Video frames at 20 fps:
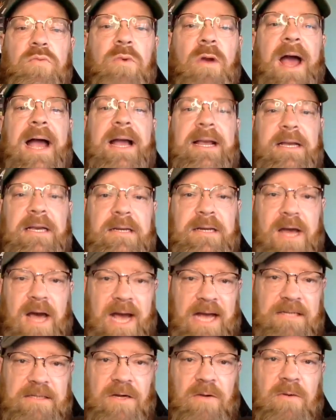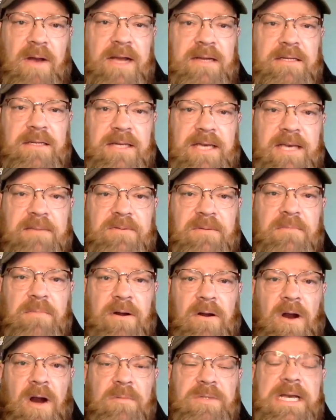to recognize our right to keep and
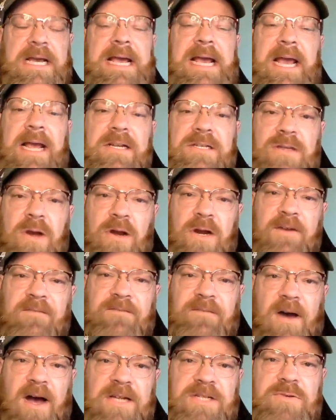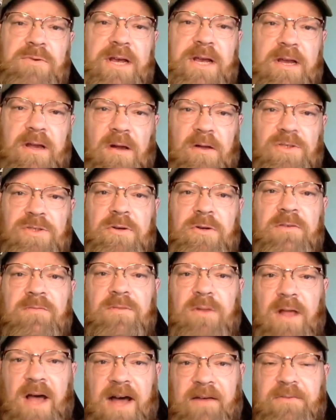bear arms and started to foster a culture
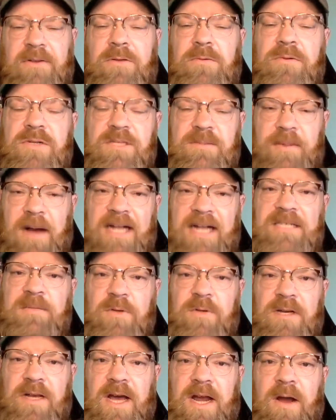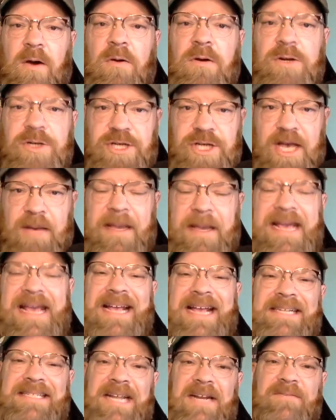of lawful and responsible gun ownership
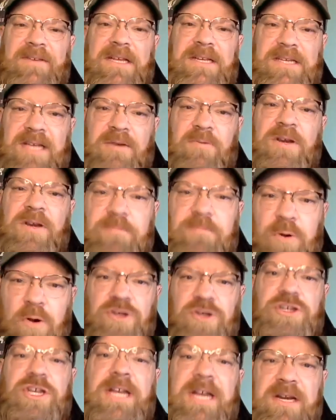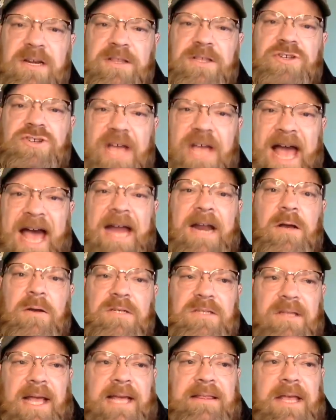instead of continuing to push it into the
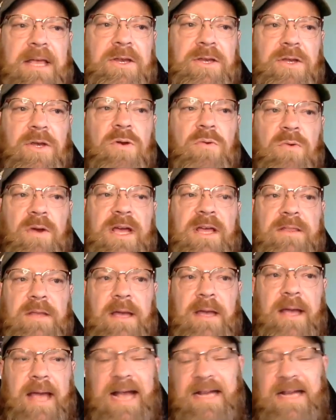shadows like they do with,